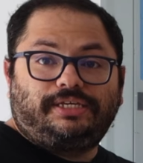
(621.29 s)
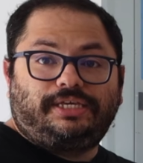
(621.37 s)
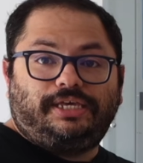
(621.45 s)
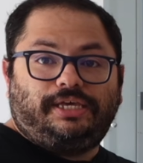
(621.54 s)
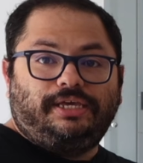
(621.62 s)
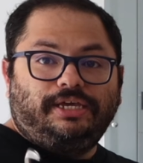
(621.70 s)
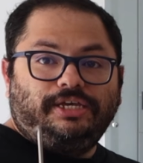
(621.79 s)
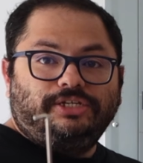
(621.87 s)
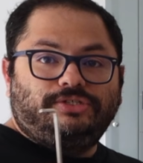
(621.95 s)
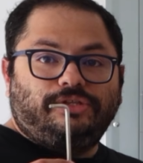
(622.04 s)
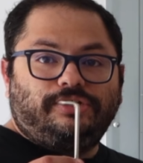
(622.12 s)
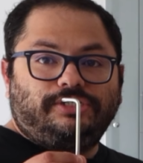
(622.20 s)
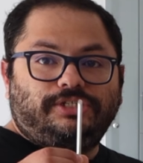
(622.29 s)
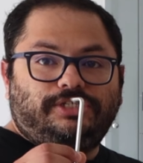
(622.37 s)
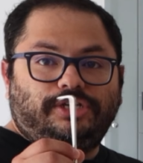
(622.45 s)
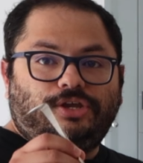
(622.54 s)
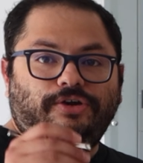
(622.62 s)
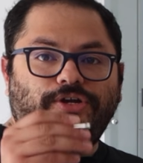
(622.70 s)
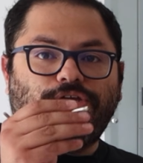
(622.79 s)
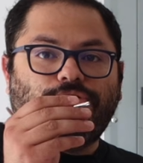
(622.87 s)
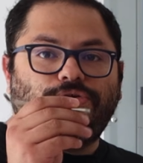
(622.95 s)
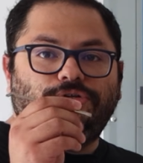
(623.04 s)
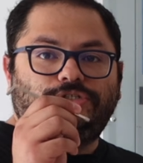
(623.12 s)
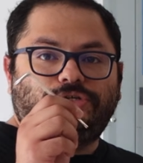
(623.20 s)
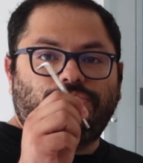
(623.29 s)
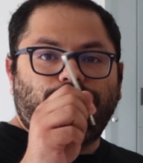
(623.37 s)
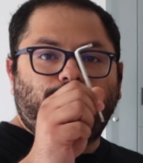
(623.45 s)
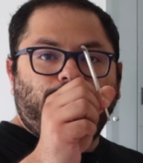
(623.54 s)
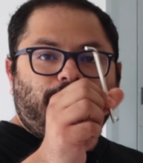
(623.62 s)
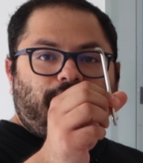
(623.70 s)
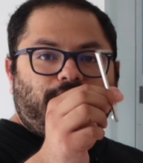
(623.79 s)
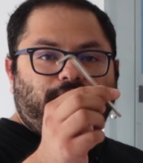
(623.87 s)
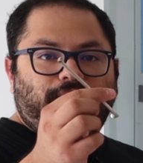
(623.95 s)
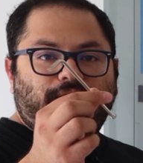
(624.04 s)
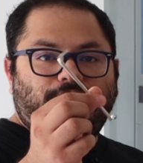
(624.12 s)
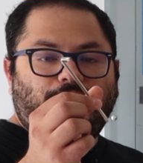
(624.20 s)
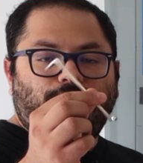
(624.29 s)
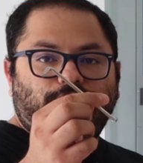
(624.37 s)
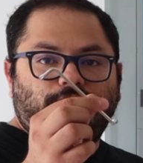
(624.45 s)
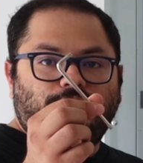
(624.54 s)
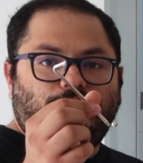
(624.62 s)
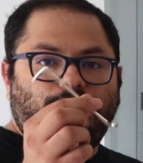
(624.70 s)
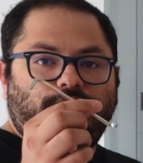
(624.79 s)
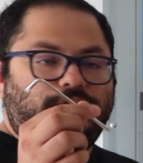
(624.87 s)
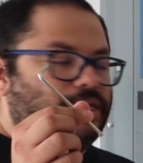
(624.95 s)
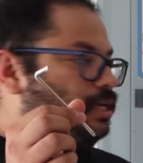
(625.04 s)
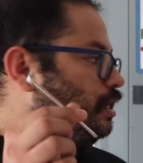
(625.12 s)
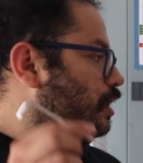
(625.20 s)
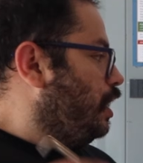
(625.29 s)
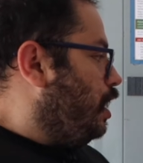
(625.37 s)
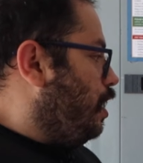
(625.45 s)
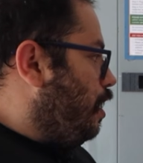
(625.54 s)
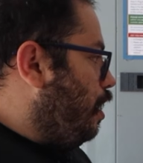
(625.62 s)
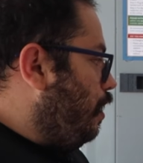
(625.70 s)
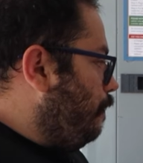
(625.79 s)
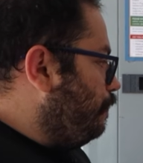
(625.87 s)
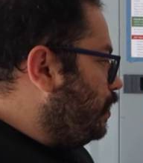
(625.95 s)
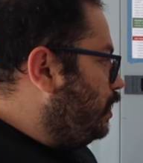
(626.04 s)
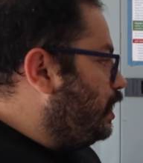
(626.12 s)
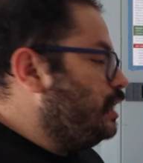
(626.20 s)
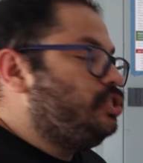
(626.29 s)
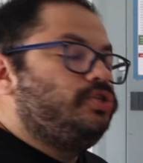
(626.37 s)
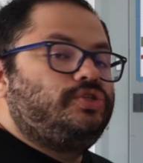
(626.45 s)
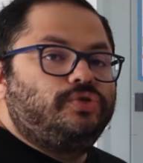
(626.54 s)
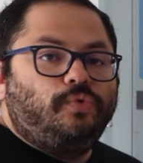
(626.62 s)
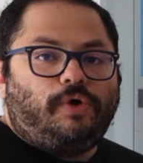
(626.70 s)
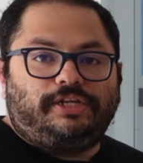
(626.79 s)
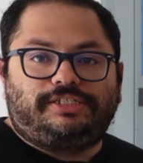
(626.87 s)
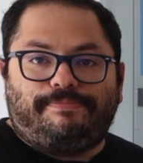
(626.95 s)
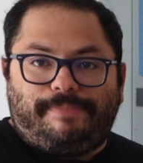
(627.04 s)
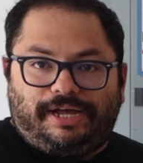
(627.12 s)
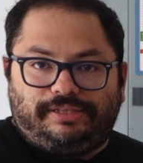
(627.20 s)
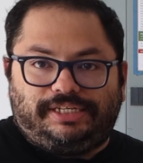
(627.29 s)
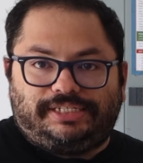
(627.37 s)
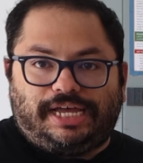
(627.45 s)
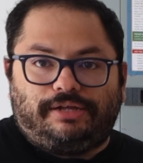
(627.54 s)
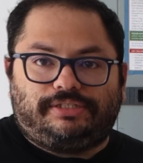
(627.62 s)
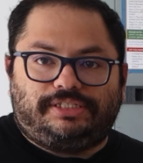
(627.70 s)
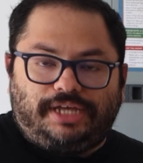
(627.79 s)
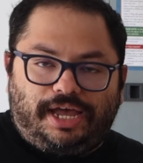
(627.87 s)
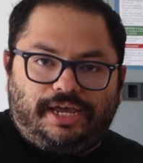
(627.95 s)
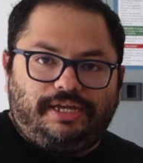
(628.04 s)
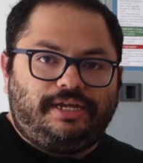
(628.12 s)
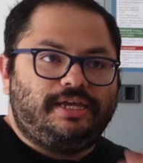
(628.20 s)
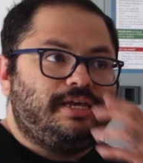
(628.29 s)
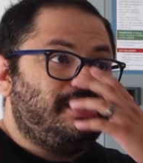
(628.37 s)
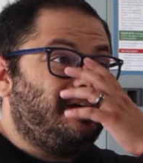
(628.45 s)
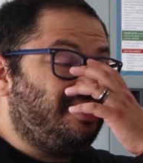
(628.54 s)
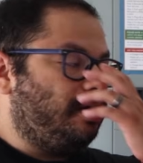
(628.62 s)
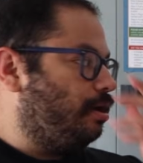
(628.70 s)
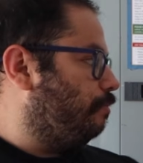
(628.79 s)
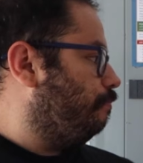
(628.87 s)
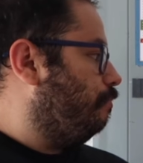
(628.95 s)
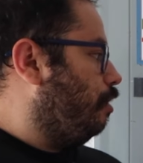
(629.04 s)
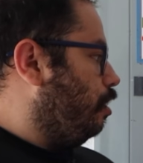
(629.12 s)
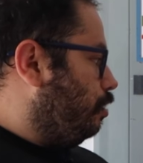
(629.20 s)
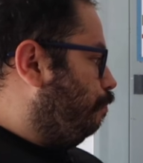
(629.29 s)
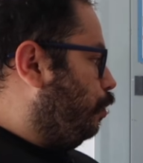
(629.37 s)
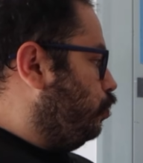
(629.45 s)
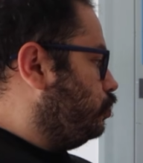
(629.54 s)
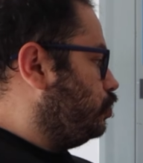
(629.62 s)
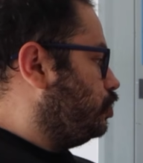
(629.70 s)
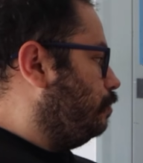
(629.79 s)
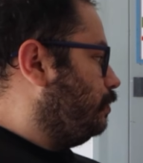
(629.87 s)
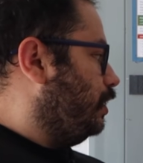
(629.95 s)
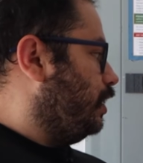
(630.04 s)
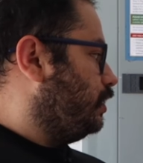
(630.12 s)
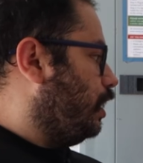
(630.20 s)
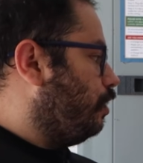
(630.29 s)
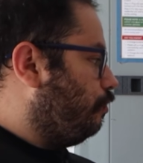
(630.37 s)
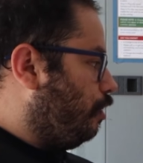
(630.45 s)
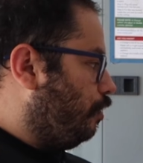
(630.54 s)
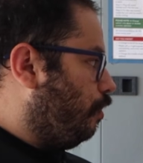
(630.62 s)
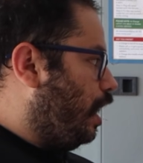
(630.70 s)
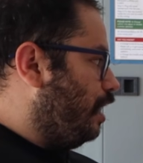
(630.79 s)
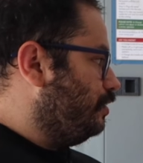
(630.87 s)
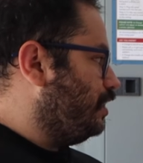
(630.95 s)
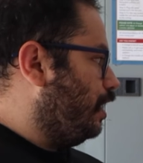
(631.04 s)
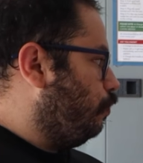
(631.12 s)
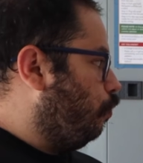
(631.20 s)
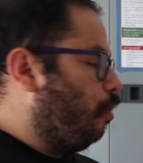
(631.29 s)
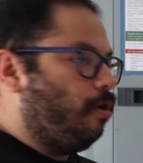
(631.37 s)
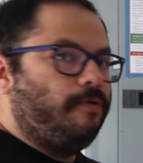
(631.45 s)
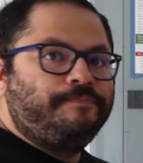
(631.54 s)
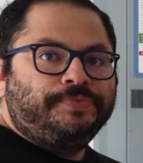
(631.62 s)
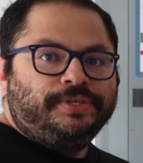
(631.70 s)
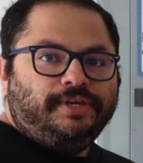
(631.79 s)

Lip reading: key. So there's a security screw, and they give you the security key in case you do want to mount this outside on a post or something like that, or on an outside wall.